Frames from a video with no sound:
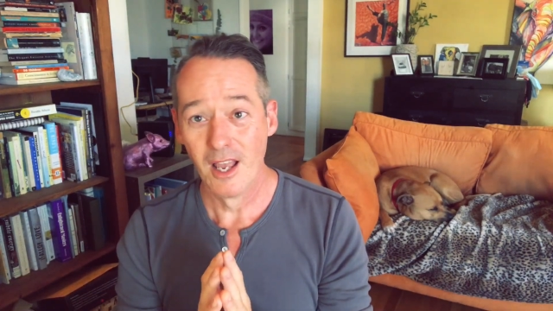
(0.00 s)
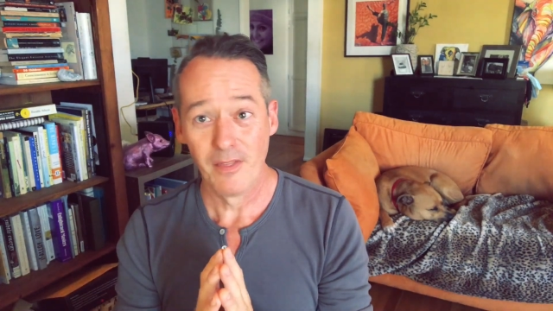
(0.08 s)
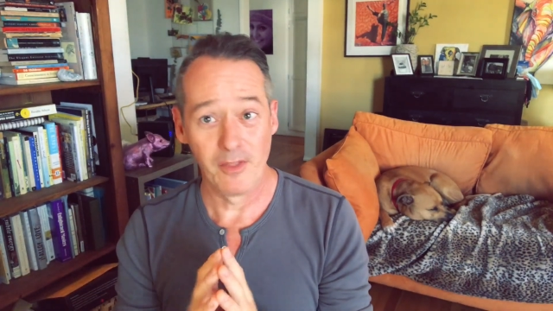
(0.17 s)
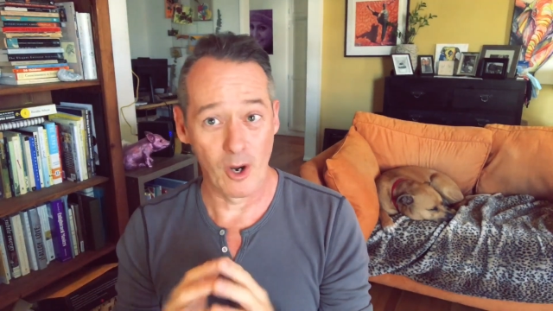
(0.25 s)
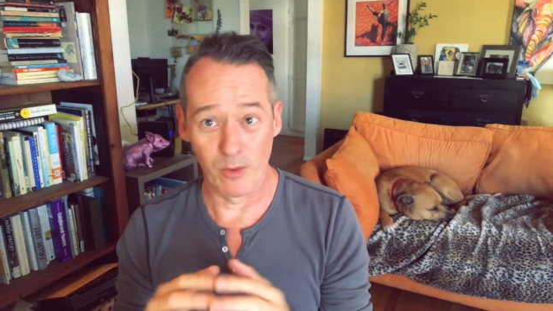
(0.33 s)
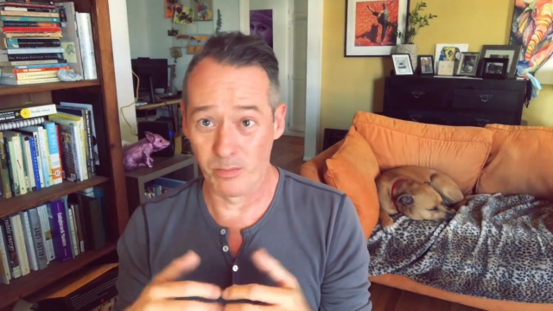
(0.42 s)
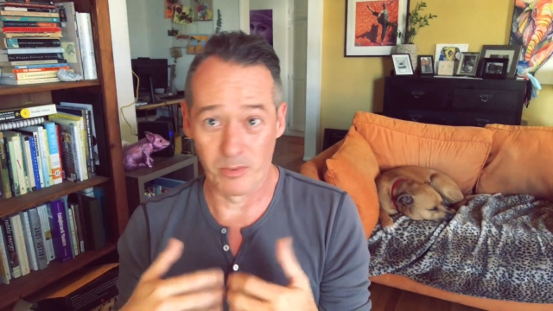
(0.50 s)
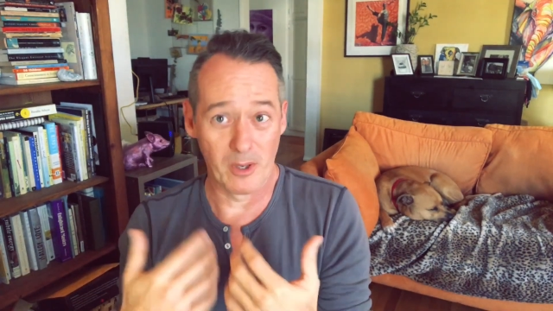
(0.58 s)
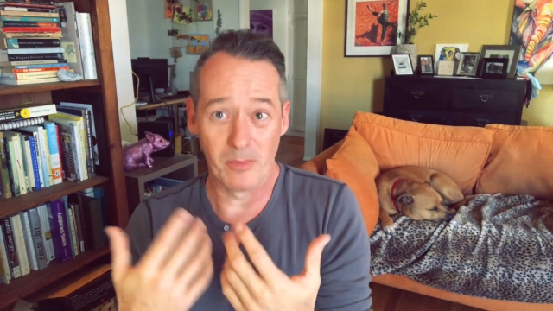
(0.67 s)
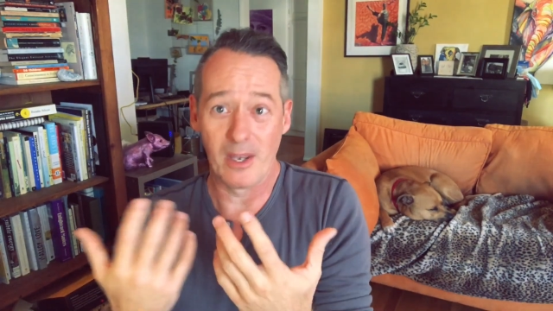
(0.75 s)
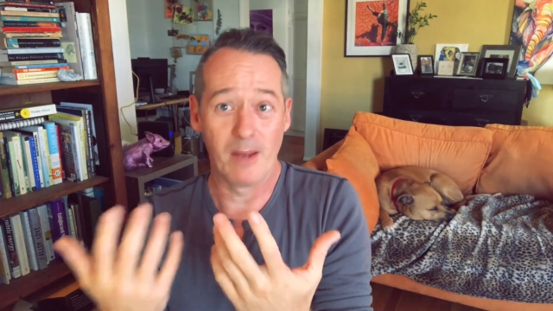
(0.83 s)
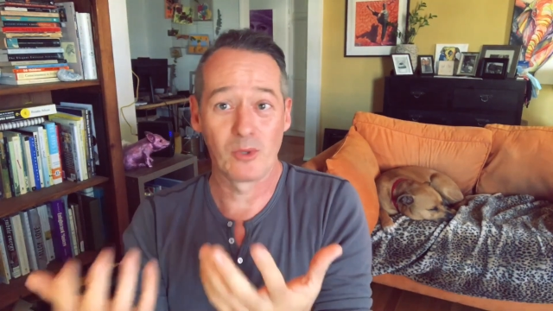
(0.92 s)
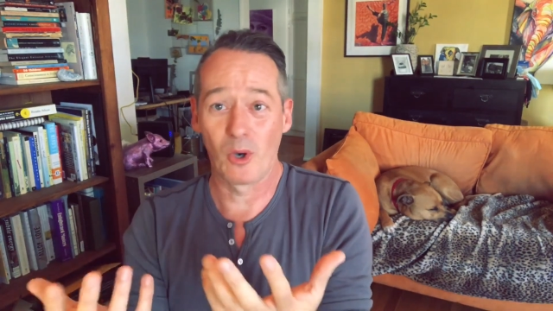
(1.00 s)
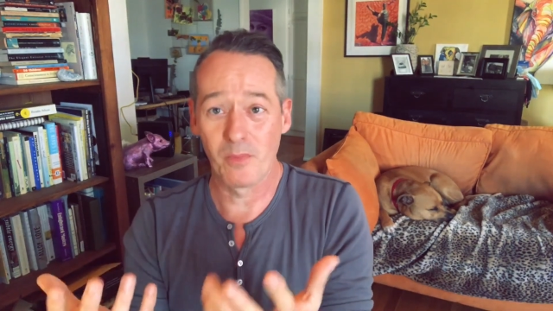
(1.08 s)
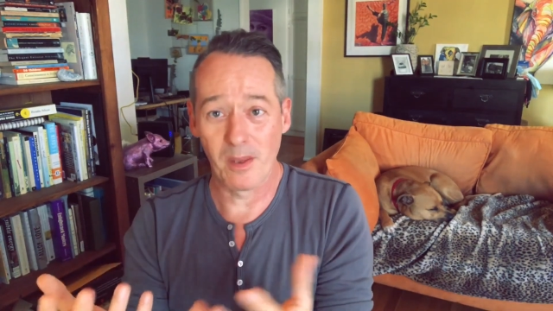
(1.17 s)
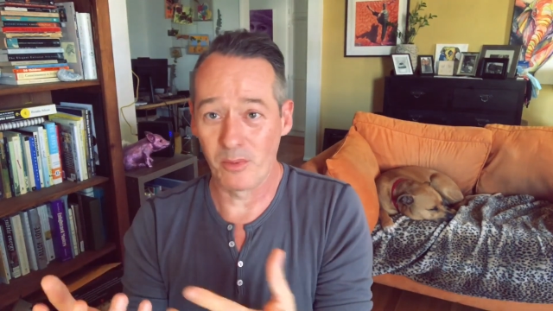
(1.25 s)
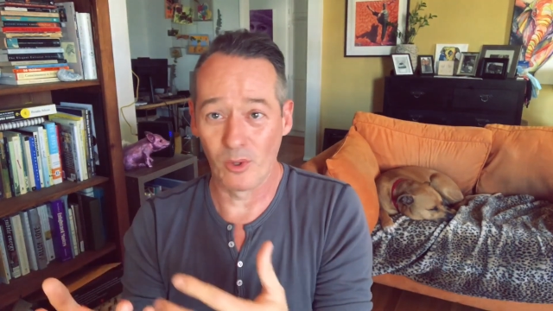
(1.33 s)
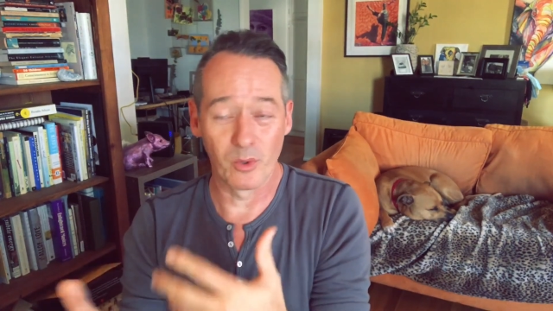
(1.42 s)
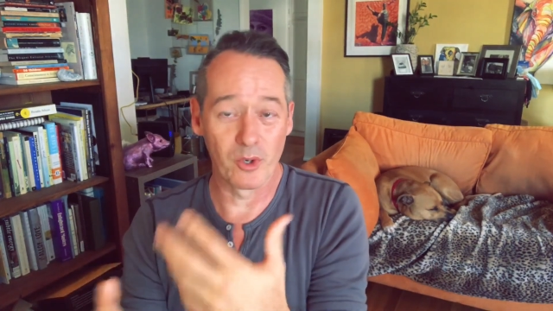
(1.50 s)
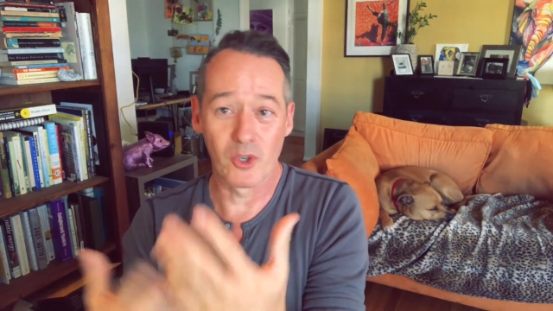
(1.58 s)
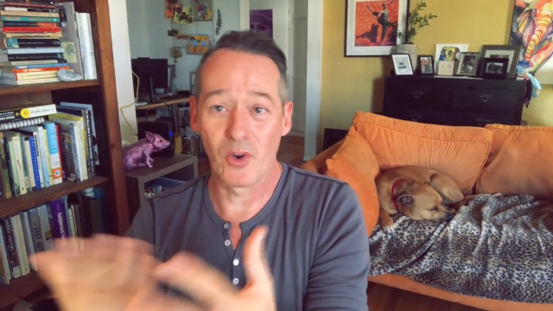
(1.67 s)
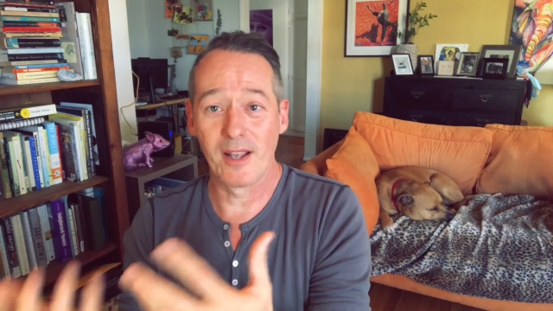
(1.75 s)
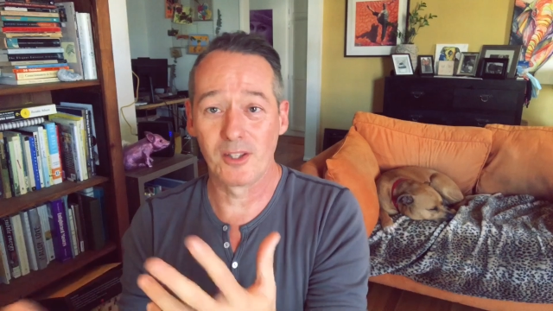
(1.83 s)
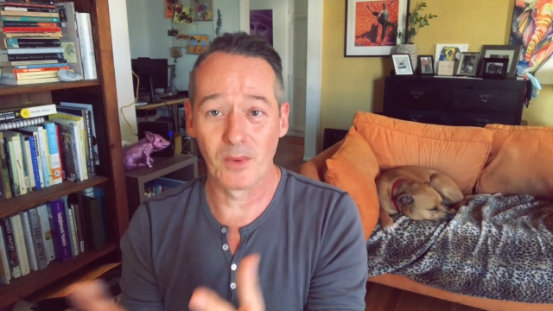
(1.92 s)
There sometimes are people who are
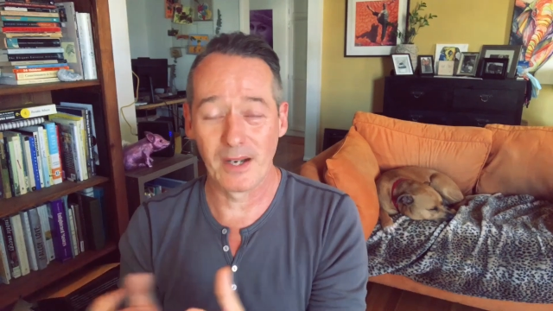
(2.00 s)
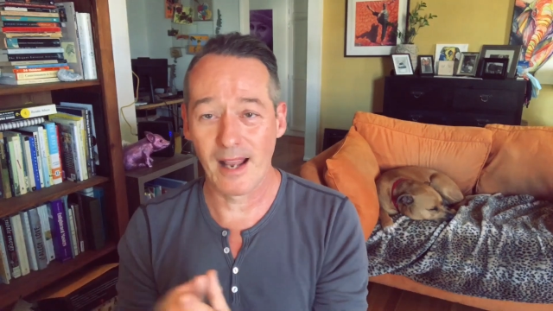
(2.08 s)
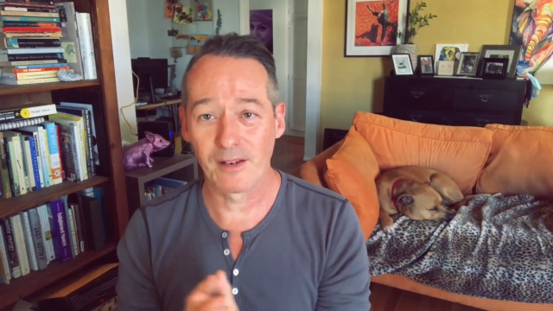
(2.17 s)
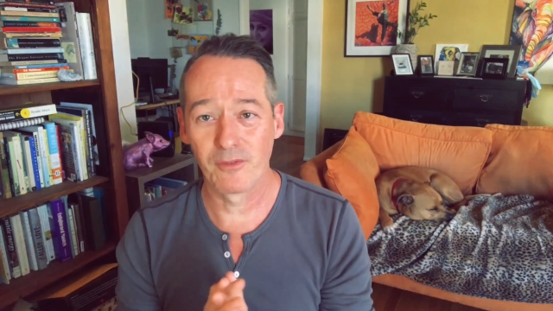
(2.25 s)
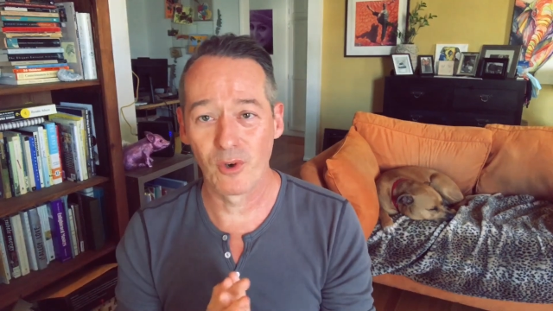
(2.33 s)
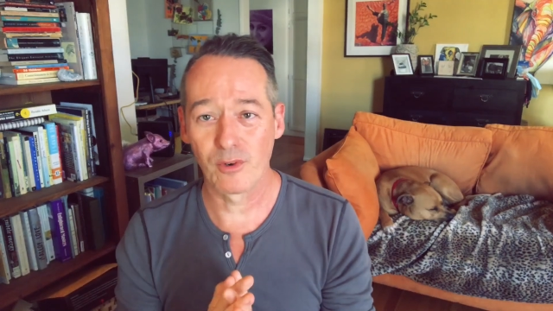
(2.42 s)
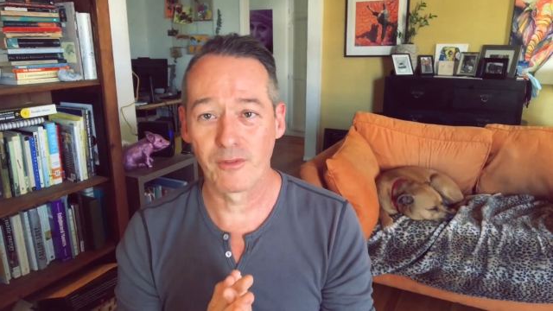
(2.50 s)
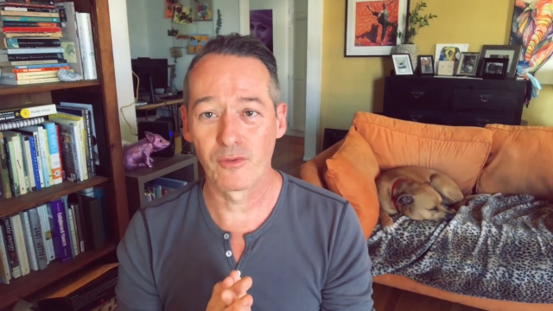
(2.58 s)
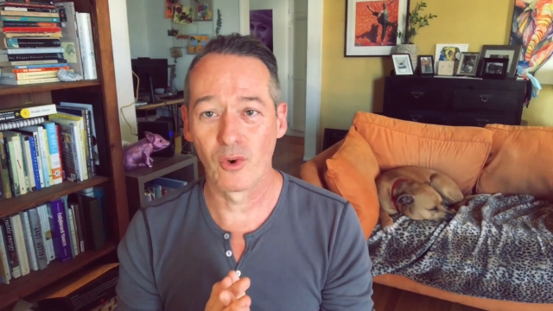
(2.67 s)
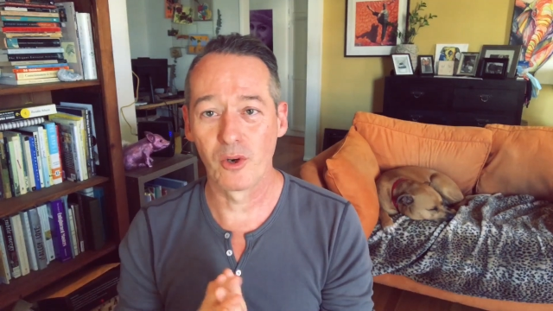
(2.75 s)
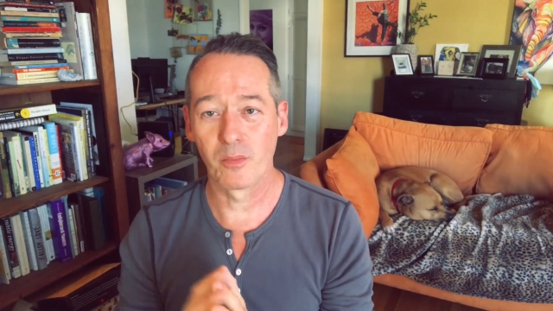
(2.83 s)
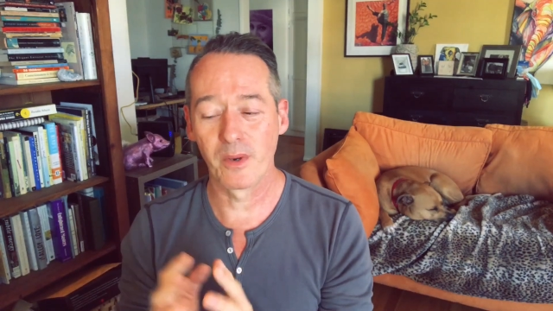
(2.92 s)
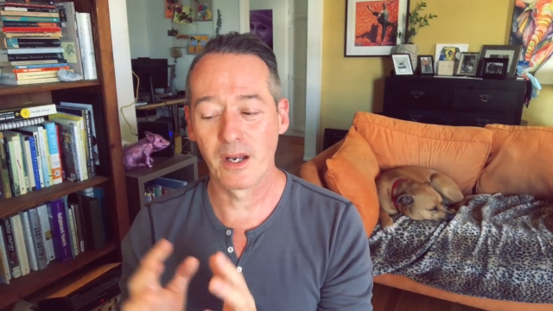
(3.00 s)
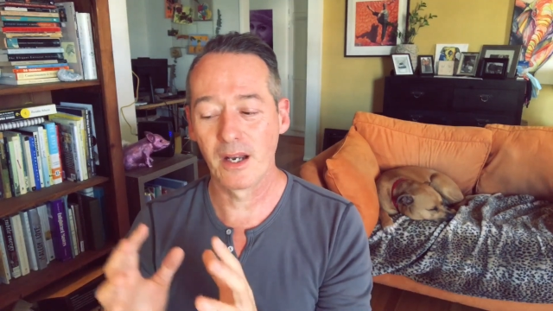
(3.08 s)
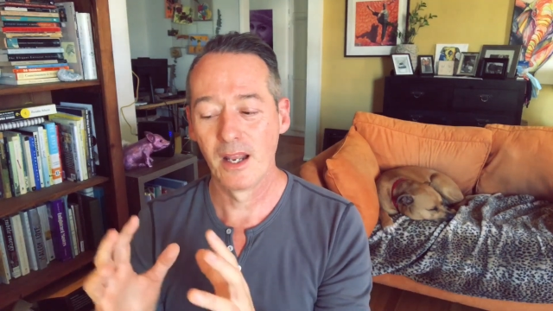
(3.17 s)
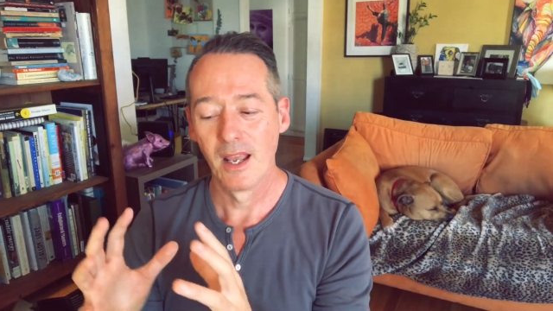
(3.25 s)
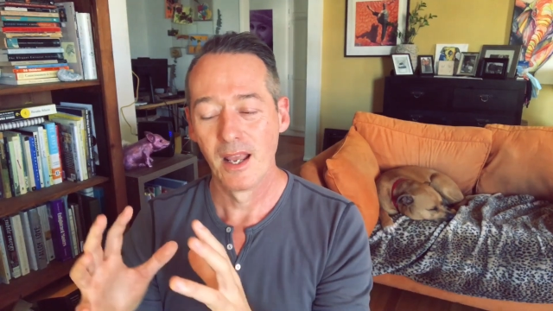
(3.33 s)
trying to enact voter fraud, but